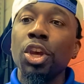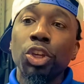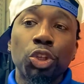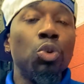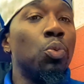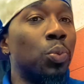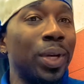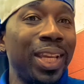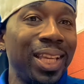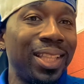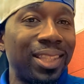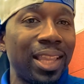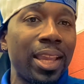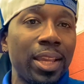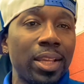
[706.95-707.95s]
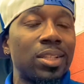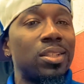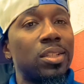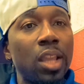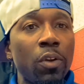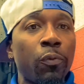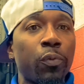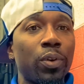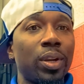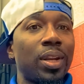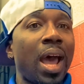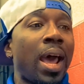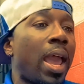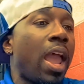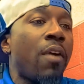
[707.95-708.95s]
you read things different
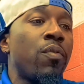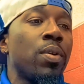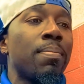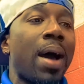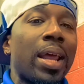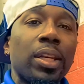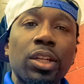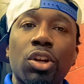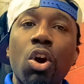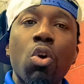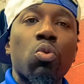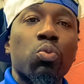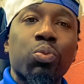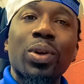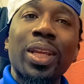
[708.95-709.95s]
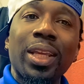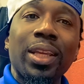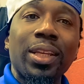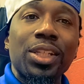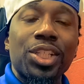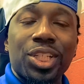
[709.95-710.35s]
not everybody gonna read